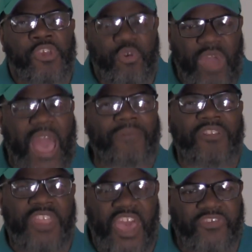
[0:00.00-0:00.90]
You
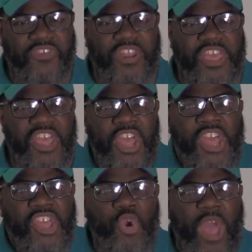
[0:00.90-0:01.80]
have destiny.
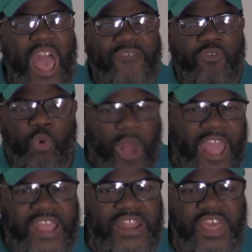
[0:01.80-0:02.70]
You have
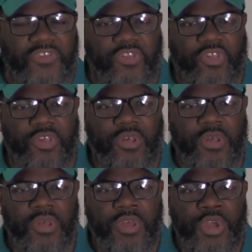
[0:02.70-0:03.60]
greatness
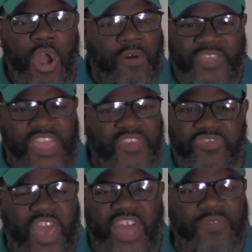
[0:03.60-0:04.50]
on the
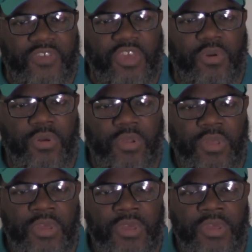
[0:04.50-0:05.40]
inside of you.
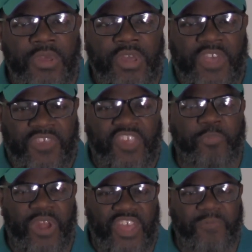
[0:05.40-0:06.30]
And this
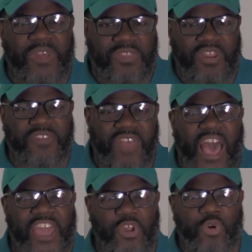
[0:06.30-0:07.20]
brings me to the
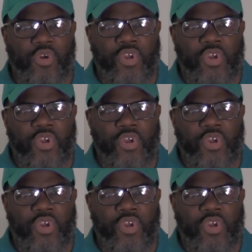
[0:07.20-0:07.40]
title